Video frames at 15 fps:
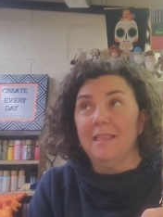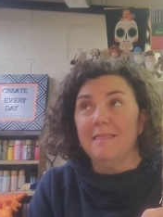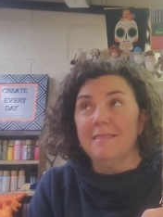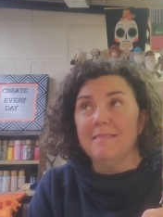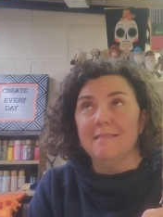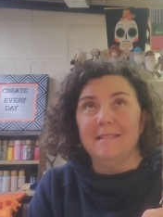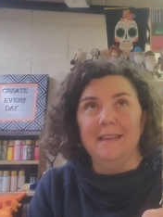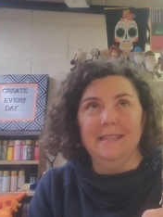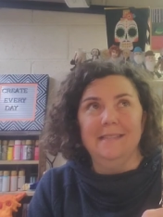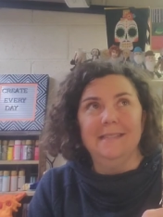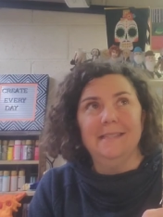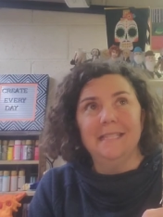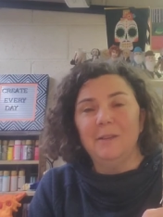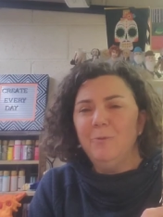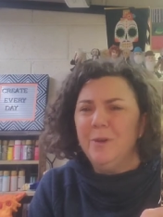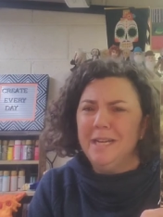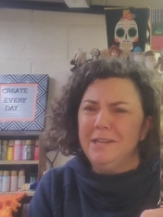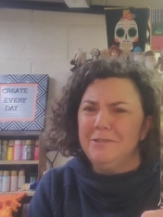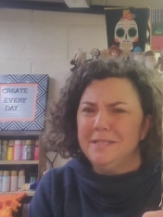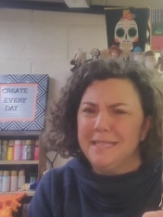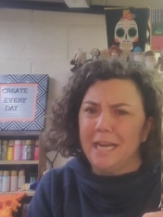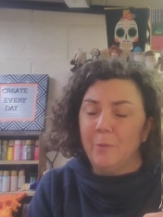let's see, what
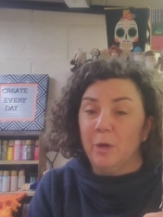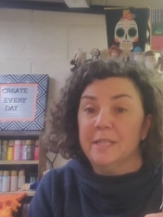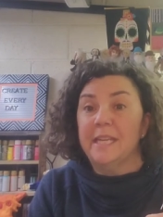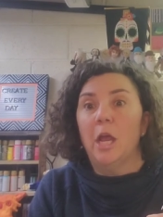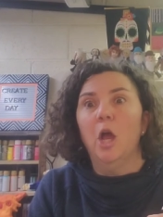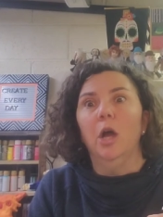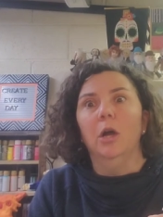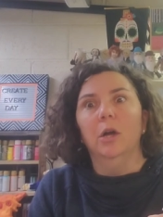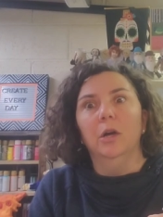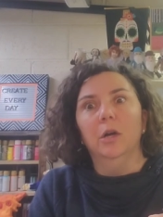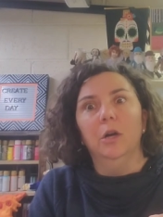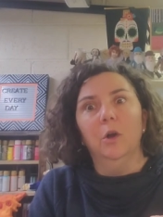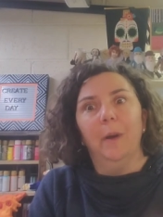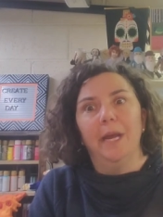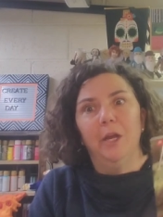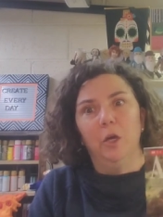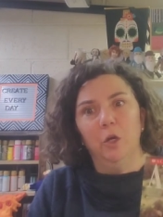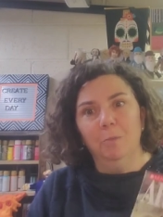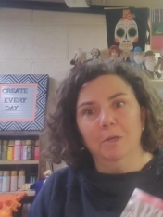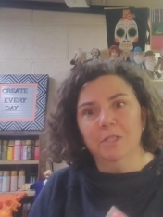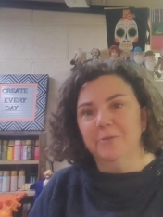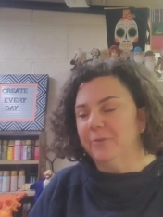else did I want to say? Oh, I
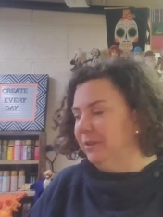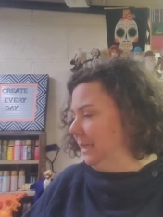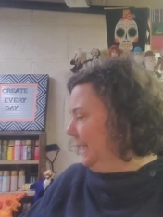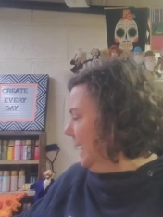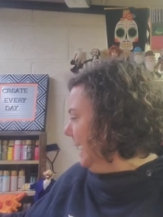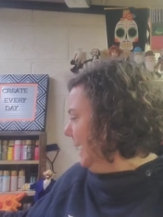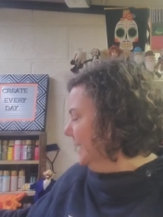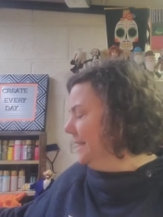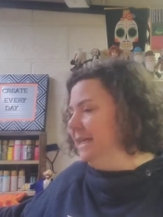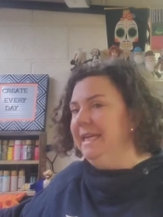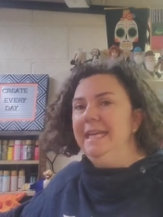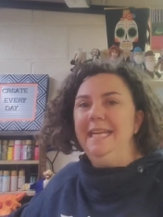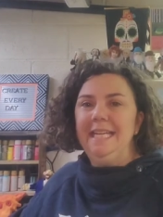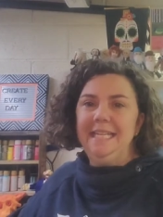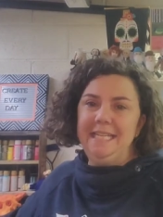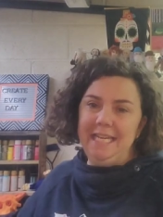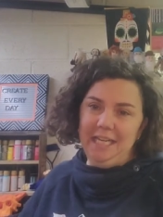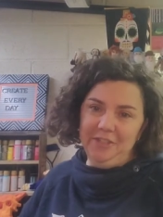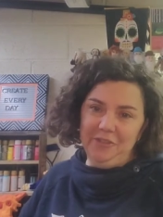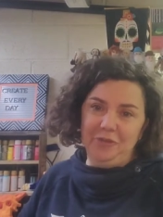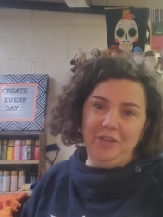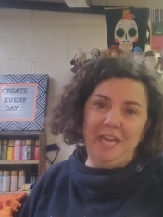almost forgot.
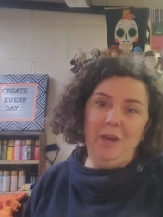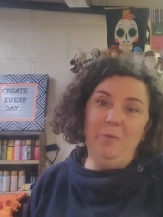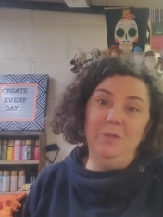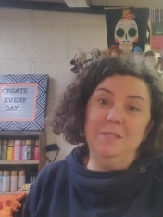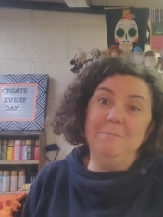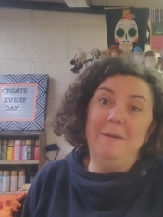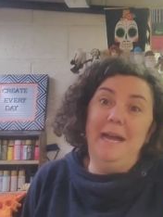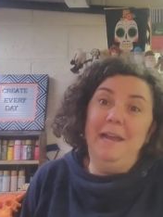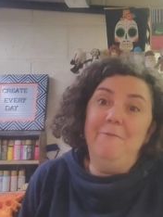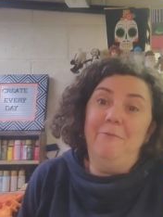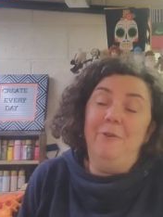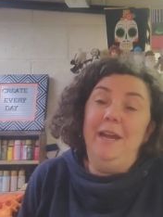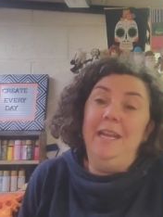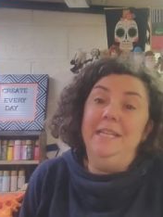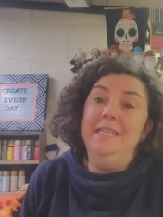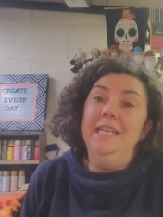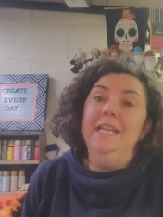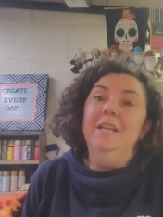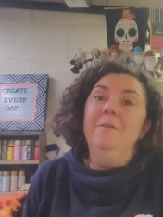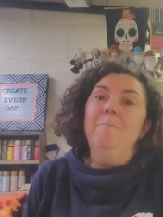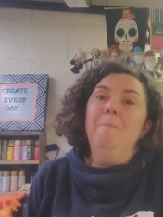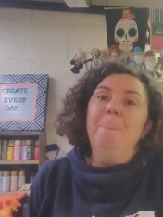Yesterday was my friend
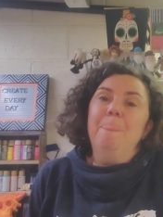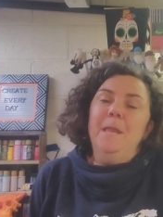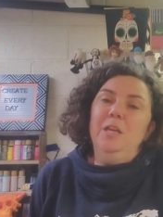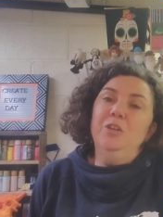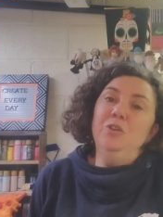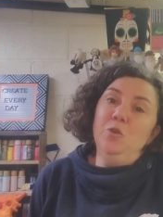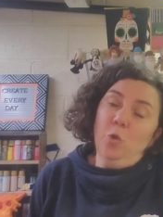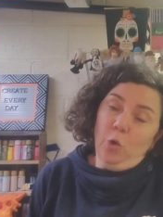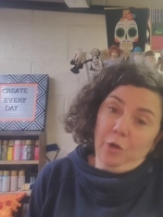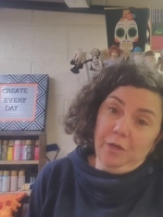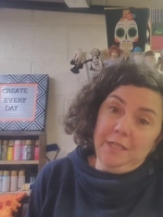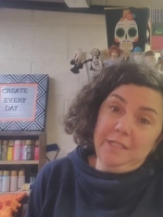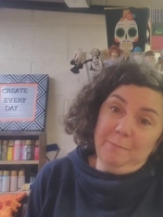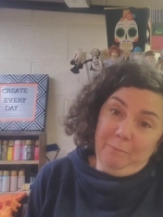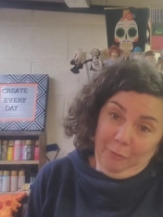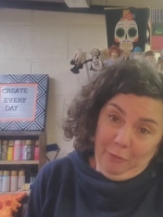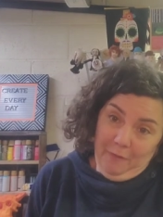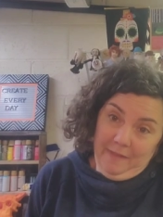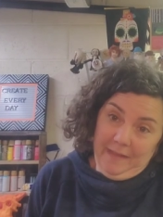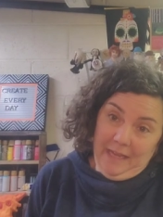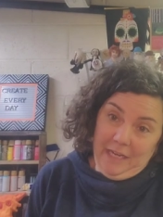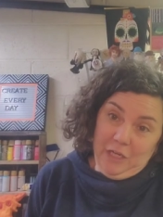Nora's
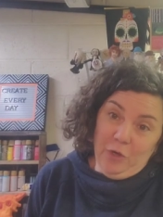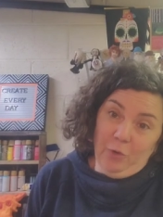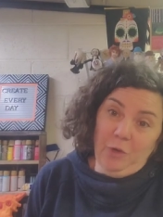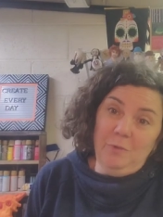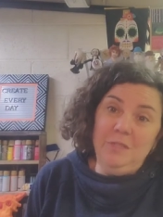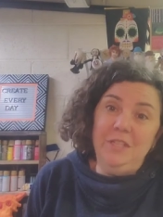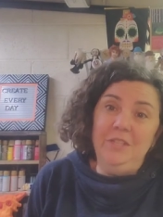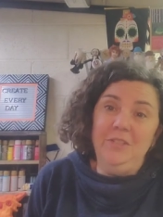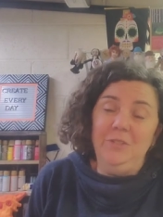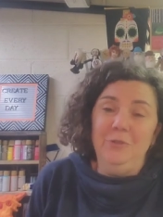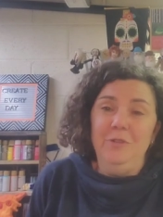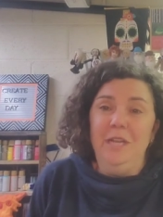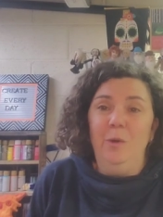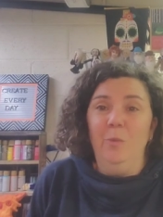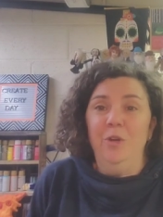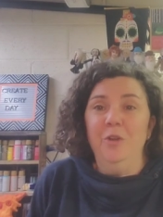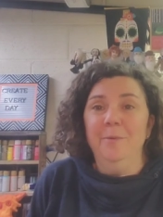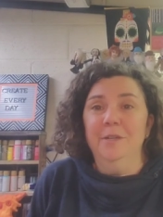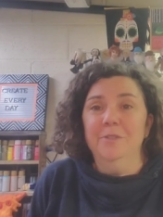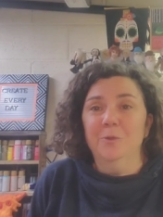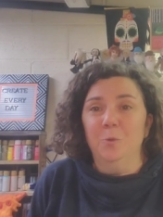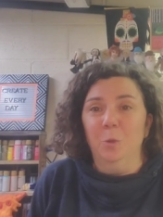birthday. Nora was a student at
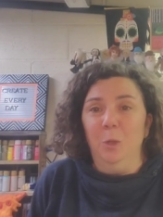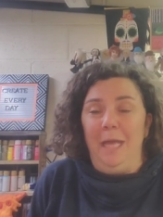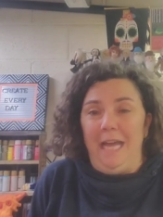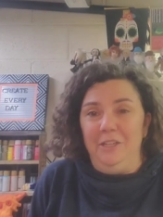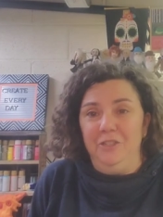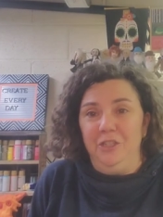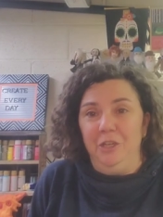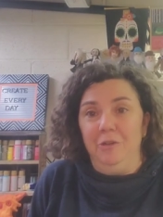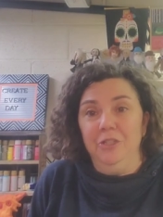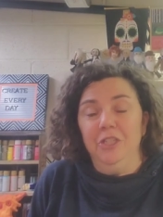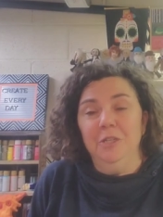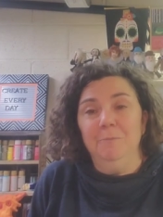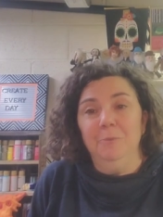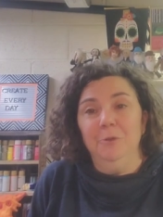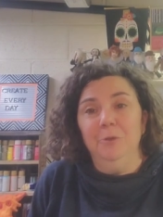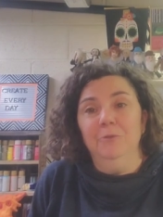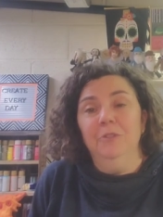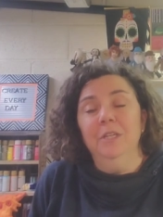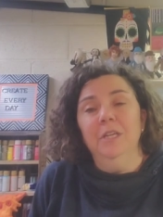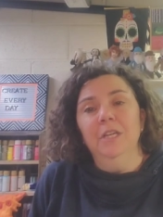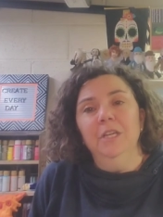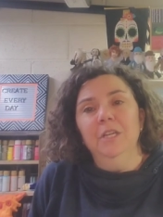Windermere School last year, and she moved
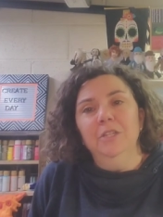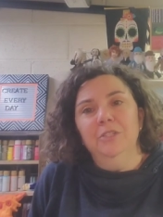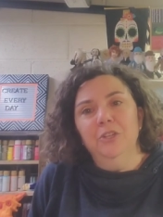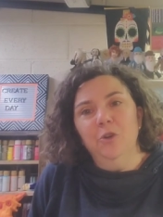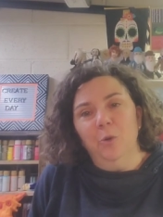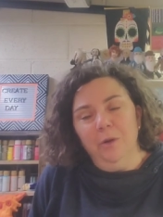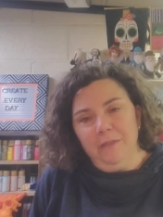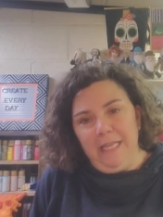to North